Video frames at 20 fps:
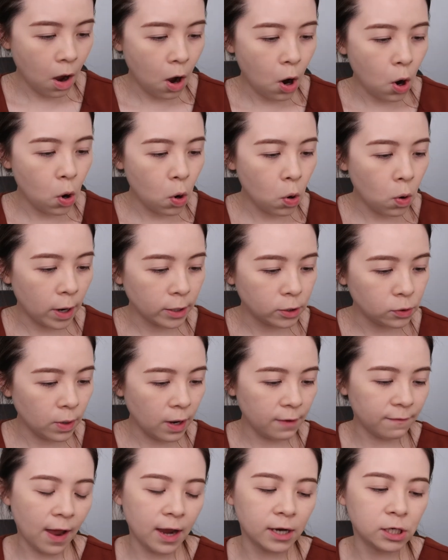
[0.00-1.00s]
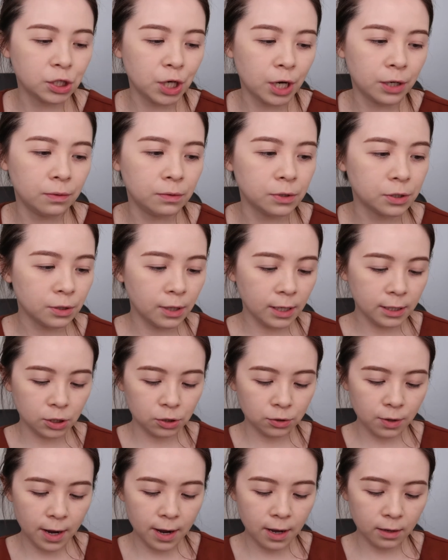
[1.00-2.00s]
Oh, I do have eyeshadow, so let's
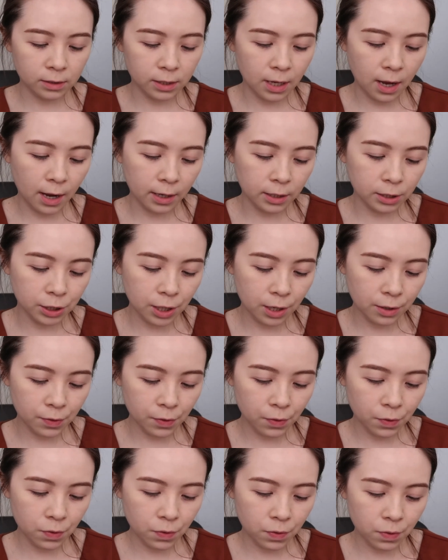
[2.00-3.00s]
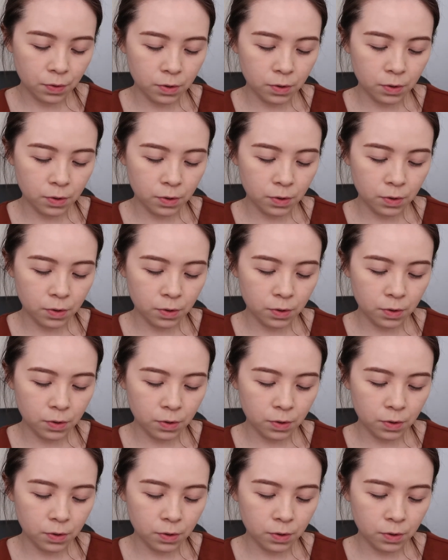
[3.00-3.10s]
try out the eyeshadow.